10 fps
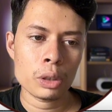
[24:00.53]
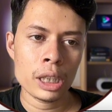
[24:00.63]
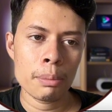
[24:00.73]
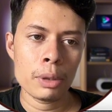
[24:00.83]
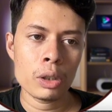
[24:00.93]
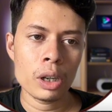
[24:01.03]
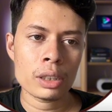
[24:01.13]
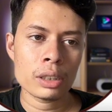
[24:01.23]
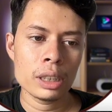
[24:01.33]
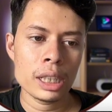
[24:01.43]
Okay,
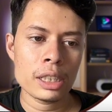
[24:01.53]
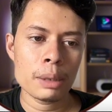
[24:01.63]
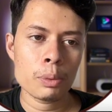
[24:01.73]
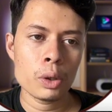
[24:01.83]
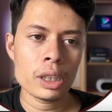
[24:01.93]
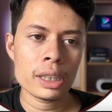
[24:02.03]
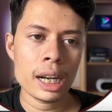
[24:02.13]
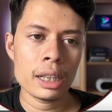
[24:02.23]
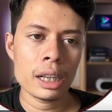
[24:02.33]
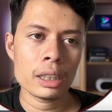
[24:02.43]
because this zip code is
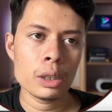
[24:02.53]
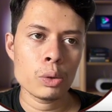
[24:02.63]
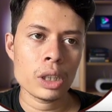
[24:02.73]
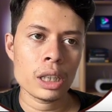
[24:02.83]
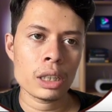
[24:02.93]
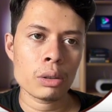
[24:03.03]
under user data.